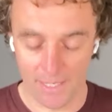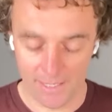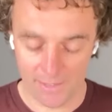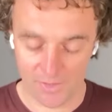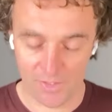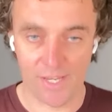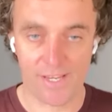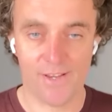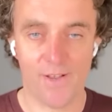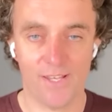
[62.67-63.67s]
Let's
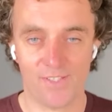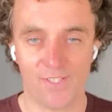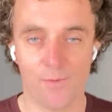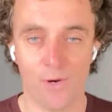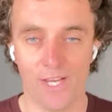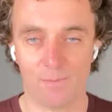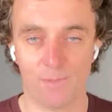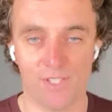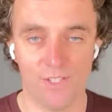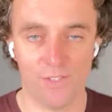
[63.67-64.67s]
see what
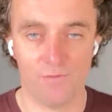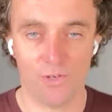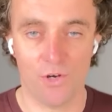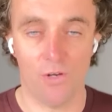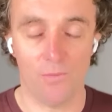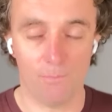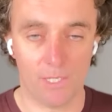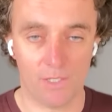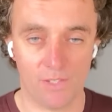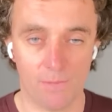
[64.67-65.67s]
expertise you've got,
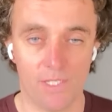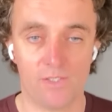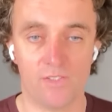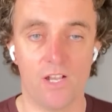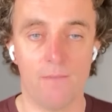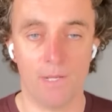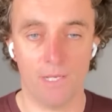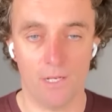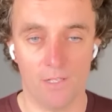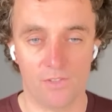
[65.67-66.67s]
because I'm going to start
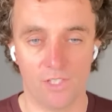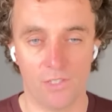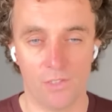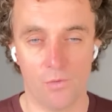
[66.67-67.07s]
by asking you,